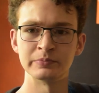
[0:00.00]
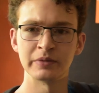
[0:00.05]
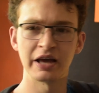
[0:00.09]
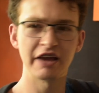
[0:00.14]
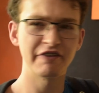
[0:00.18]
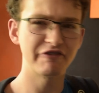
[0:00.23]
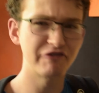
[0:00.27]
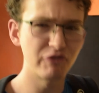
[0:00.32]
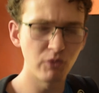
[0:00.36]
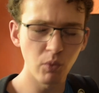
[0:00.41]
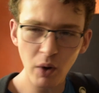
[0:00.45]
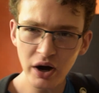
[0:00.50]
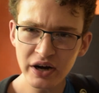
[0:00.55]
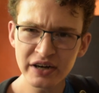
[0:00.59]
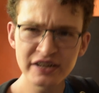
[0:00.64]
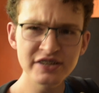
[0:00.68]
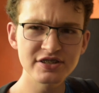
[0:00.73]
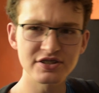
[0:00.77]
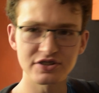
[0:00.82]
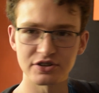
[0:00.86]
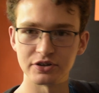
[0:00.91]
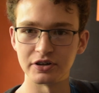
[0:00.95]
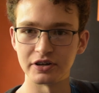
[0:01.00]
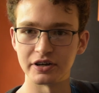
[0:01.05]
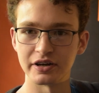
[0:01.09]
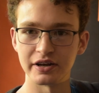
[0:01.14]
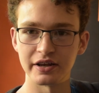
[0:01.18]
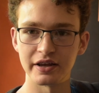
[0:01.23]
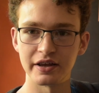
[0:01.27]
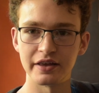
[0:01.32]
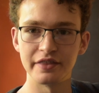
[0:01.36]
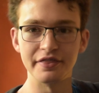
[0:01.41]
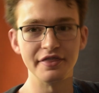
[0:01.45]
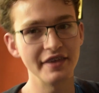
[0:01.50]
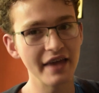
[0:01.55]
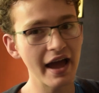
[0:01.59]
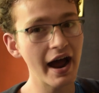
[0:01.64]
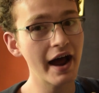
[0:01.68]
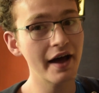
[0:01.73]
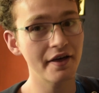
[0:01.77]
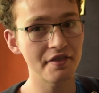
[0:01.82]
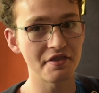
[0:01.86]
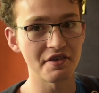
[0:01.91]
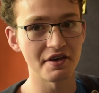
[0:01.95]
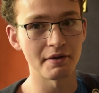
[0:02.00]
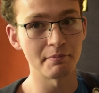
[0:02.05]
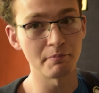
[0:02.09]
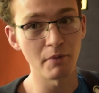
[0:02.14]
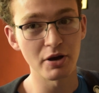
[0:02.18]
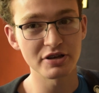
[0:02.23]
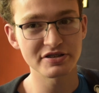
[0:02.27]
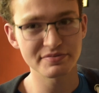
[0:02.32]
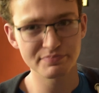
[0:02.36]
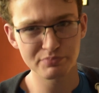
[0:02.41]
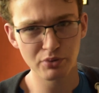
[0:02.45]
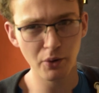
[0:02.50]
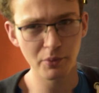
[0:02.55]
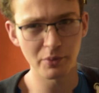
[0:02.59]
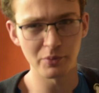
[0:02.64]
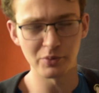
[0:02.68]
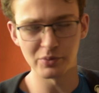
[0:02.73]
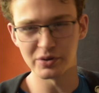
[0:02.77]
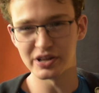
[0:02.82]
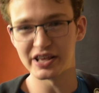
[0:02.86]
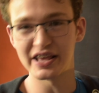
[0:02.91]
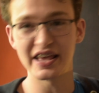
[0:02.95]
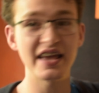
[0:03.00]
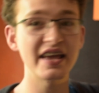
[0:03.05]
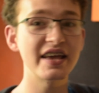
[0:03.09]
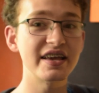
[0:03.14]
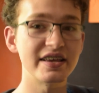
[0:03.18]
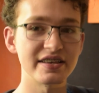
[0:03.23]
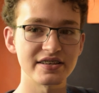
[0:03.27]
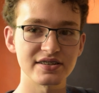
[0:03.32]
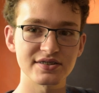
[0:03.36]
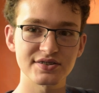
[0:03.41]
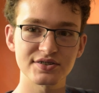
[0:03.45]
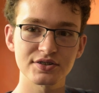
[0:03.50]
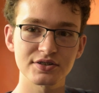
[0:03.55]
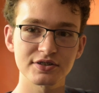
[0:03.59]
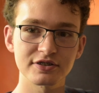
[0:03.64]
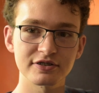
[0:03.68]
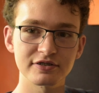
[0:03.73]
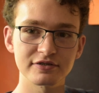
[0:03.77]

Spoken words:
If one is good, the other most probably is.